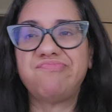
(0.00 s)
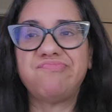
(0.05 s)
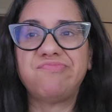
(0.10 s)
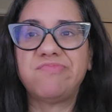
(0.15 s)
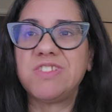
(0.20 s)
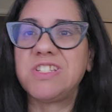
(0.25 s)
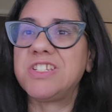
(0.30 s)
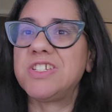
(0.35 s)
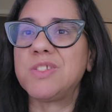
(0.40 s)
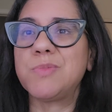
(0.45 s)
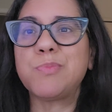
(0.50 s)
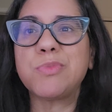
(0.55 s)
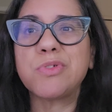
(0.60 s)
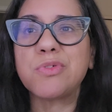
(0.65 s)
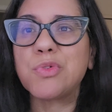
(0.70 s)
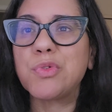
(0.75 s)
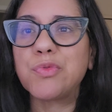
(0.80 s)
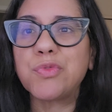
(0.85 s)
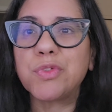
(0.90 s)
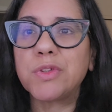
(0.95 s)
which is
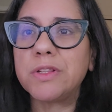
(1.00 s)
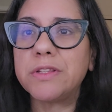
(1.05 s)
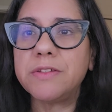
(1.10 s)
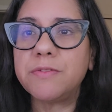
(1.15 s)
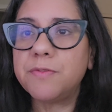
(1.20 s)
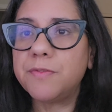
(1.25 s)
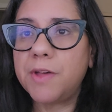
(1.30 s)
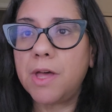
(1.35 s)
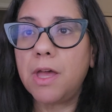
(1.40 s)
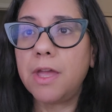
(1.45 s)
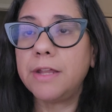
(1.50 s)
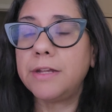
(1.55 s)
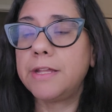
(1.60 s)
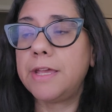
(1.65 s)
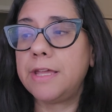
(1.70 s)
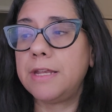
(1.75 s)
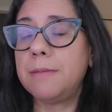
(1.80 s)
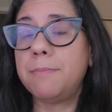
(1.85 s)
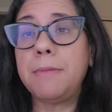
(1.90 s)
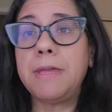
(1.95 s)
perfectly fine.
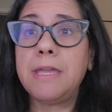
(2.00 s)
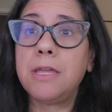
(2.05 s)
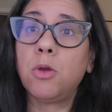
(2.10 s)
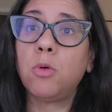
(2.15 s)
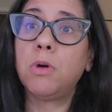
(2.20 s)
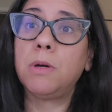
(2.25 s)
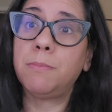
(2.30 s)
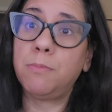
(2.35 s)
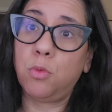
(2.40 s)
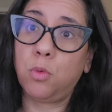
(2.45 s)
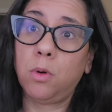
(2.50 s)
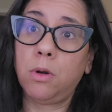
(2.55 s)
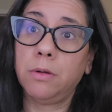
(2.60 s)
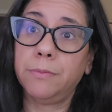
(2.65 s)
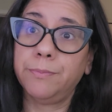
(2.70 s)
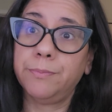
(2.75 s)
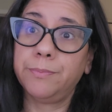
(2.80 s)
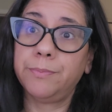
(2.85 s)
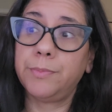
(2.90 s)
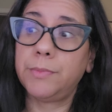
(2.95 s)
And it may go up
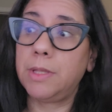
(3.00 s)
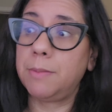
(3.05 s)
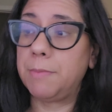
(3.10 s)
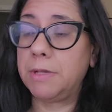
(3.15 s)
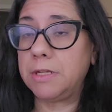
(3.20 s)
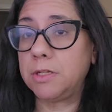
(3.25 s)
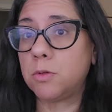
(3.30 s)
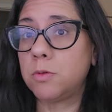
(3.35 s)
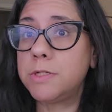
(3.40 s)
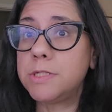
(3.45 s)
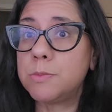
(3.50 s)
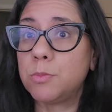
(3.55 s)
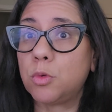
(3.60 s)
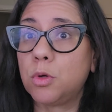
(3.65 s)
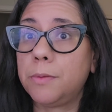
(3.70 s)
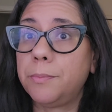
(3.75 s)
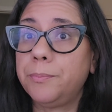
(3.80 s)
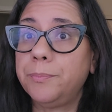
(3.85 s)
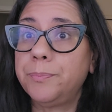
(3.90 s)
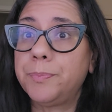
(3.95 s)
more, it may decrease
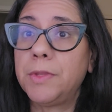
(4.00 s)
more.